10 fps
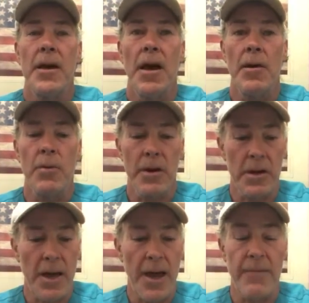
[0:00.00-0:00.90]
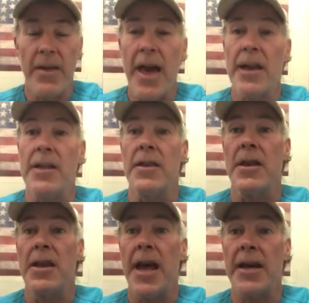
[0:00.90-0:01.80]
going to have that in the
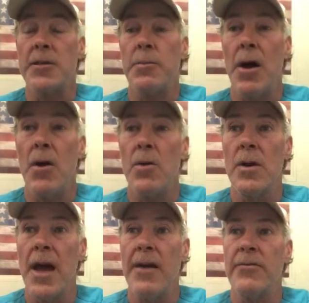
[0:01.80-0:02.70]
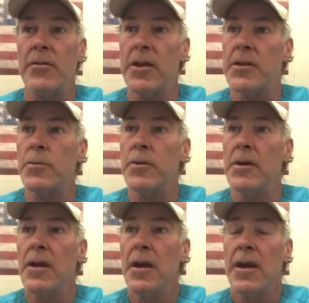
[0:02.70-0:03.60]
next poll after this
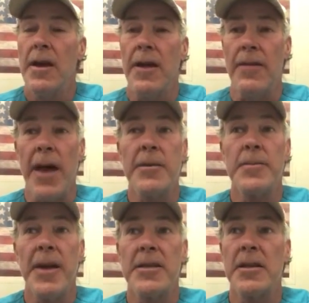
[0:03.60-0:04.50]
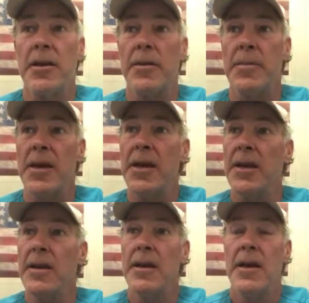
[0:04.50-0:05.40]
one. And that's basically going to
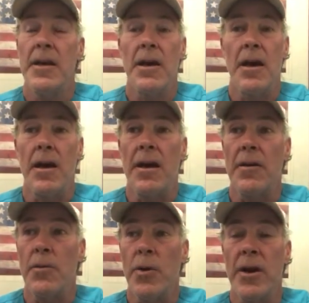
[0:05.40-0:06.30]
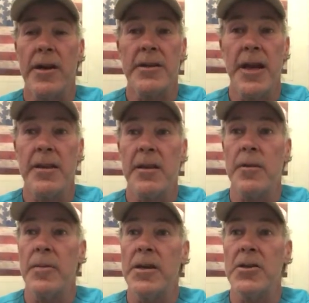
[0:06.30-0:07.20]
be, we're going to take the
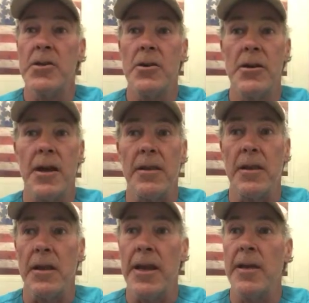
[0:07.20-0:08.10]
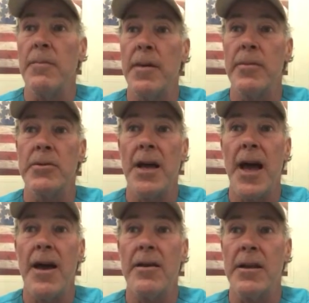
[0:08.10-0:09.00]
commissioner and the league members
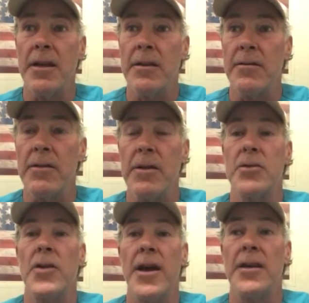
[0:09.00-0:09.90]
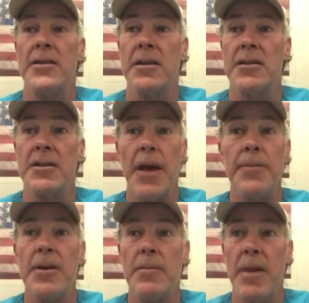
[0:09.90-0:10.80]
out, and if the trade is
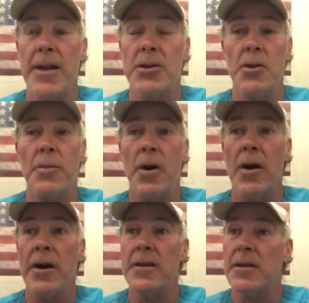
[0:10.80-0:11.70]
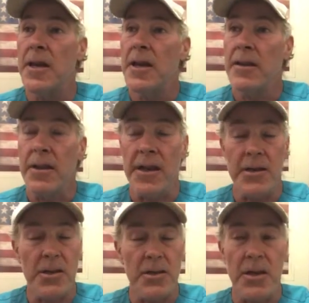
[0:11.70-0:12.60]
accepted by two parties, then it
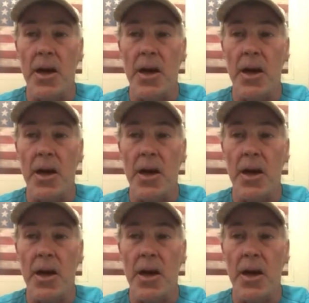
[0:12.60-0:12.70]
just